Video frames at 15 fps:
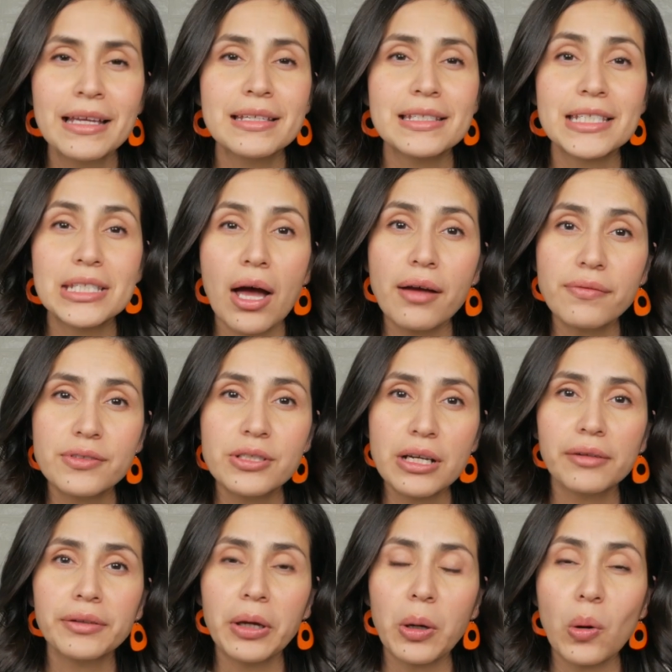soft
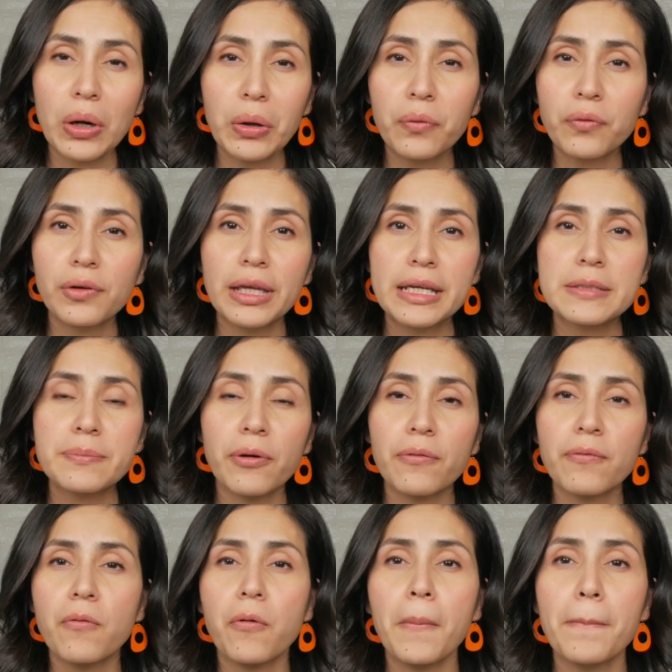gel nail overlays
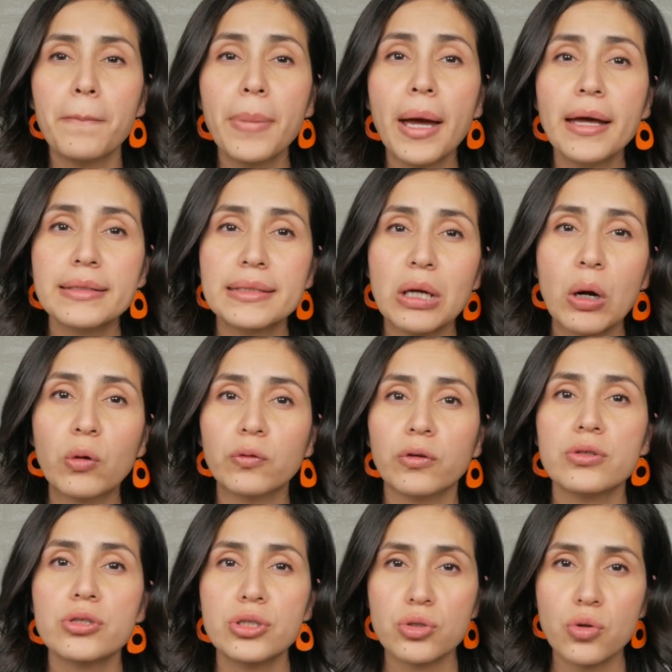perform best
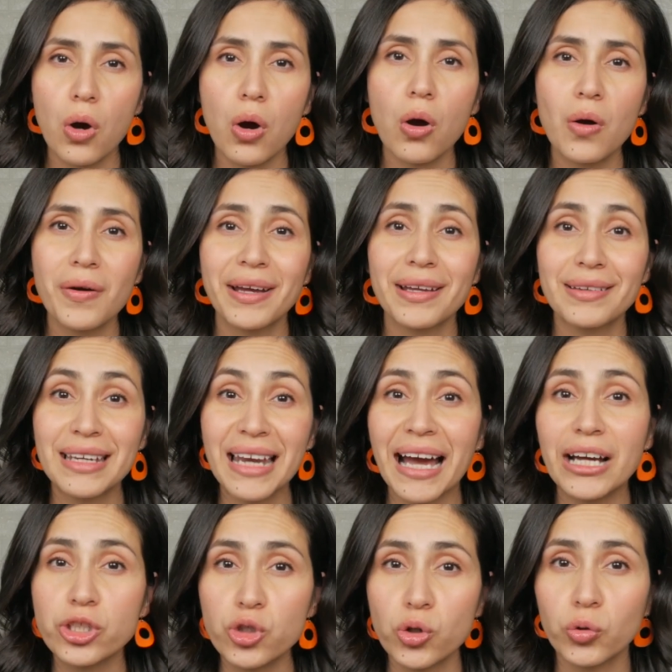over strong
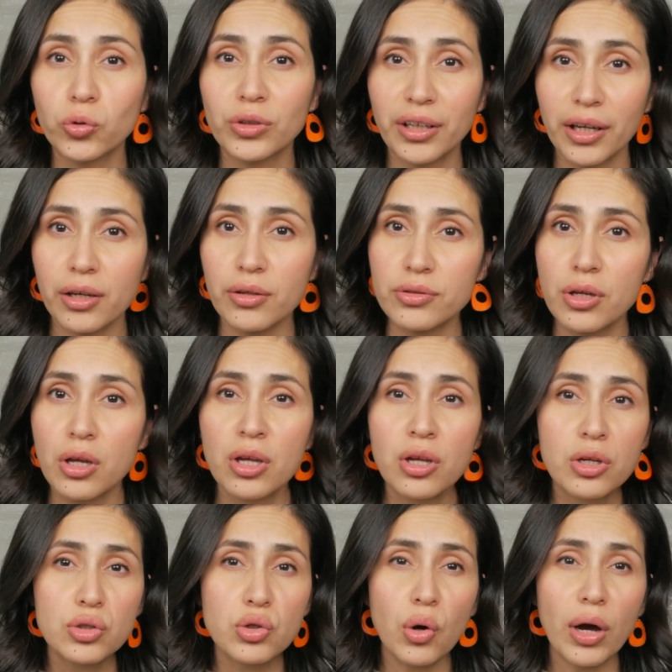natural nails.
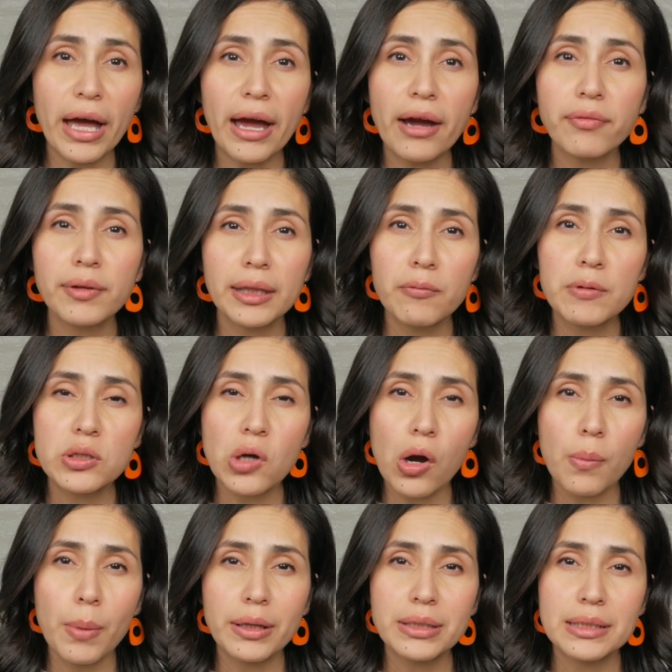So everything we
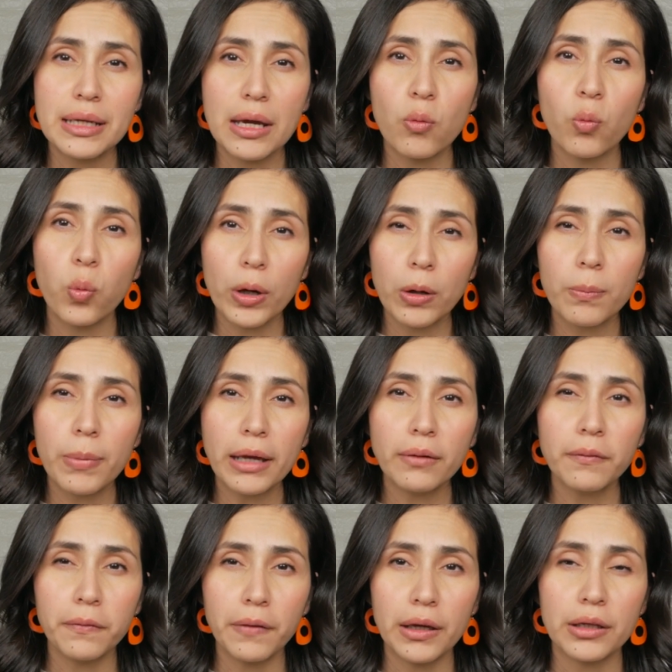talk about today will
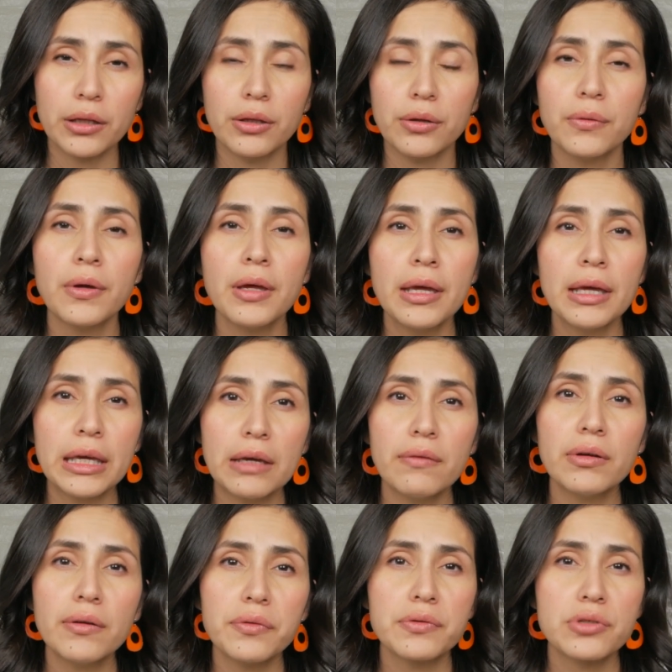benefit you,
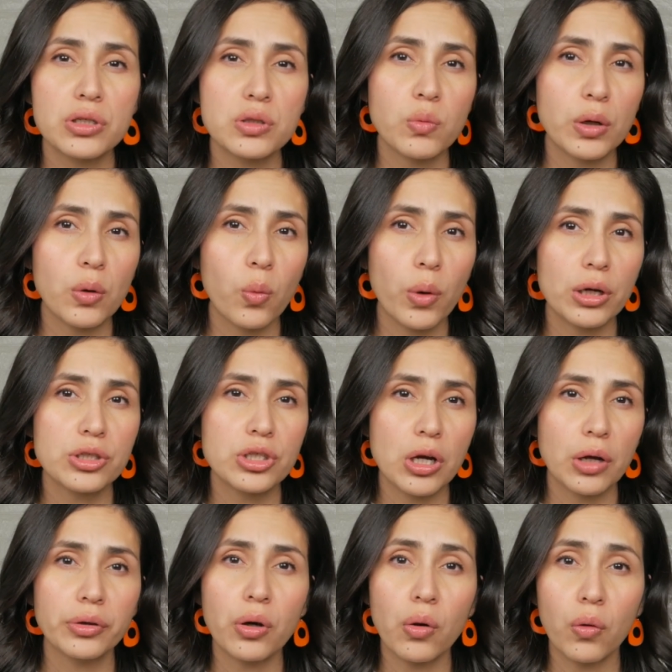even if you just want to wear
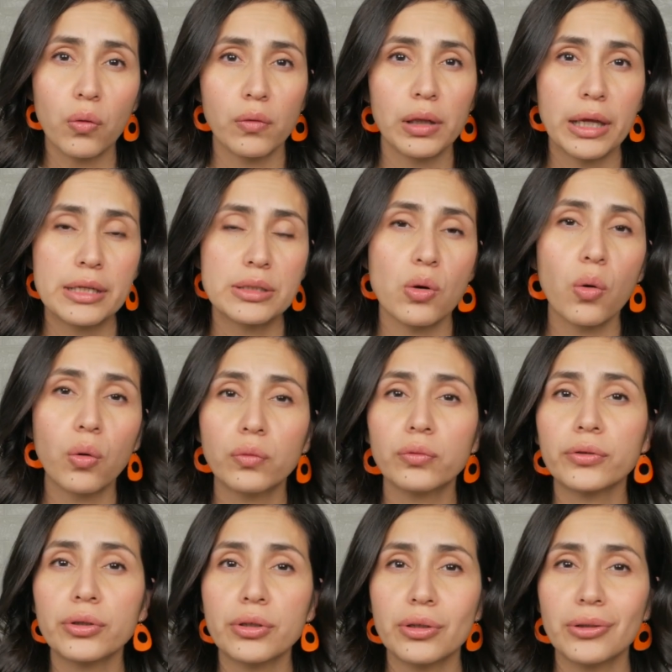gel nail overlays
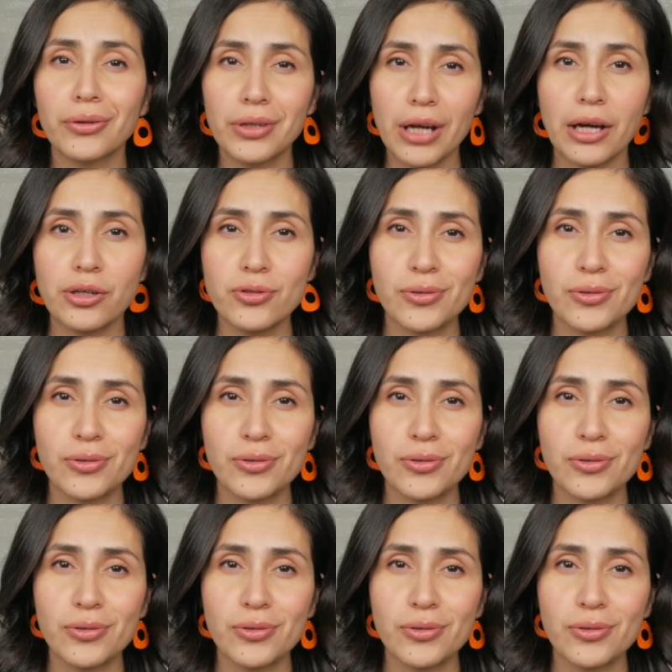over your natural